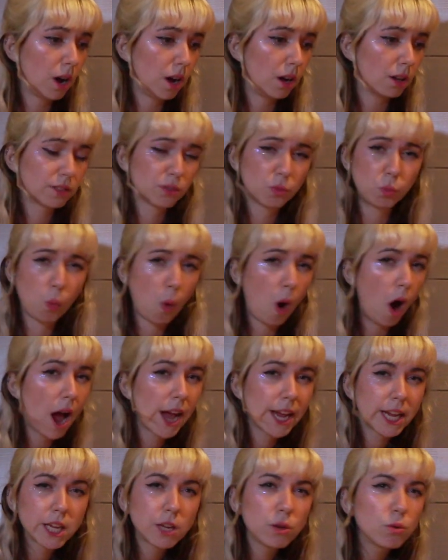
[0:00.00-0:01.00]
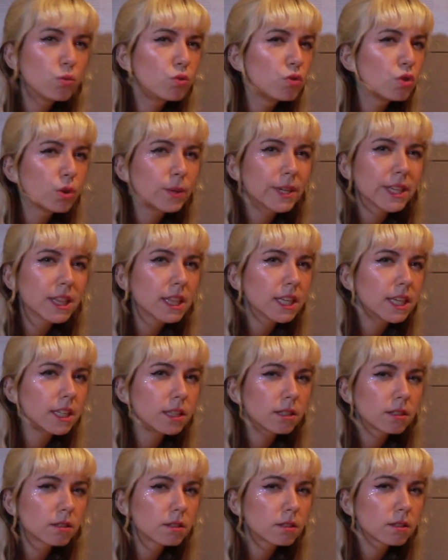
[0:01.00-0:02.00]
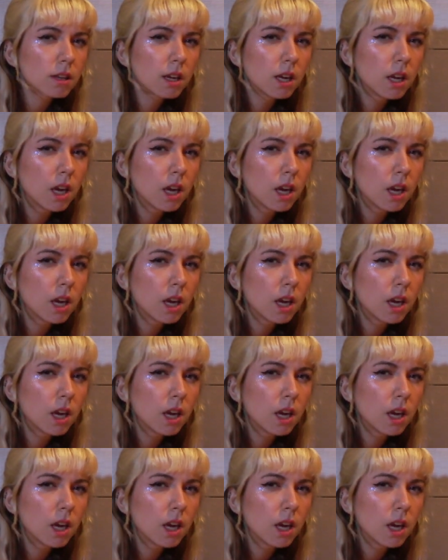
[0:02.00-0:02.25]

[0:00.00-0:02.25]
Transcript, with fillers: asked, "Why are you doing this?"